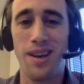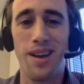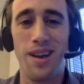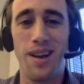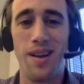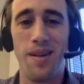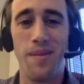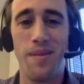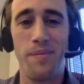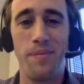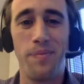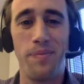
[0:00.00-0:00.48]

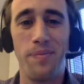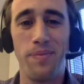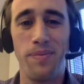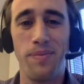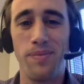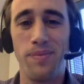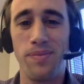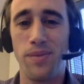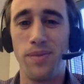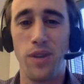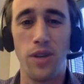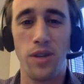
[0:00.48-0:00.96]

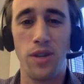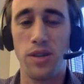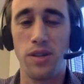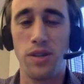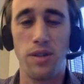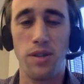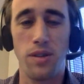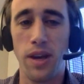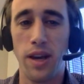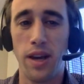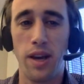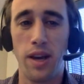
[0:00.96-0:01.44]

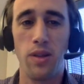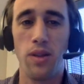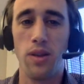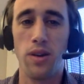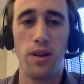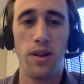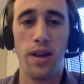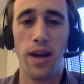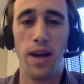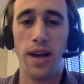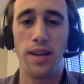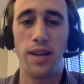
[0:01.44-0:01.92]
It can
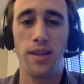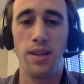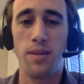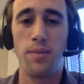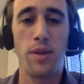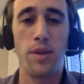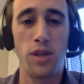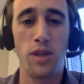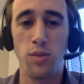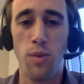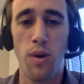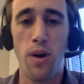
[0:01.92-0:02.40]
look like
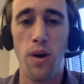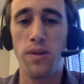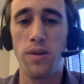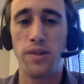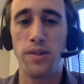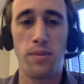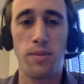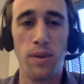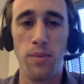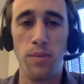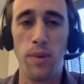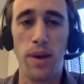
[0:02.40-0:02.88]
something small,
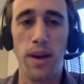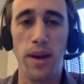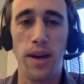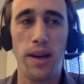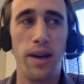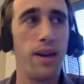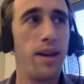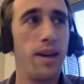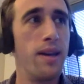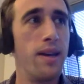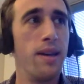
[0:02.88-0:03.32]
something big,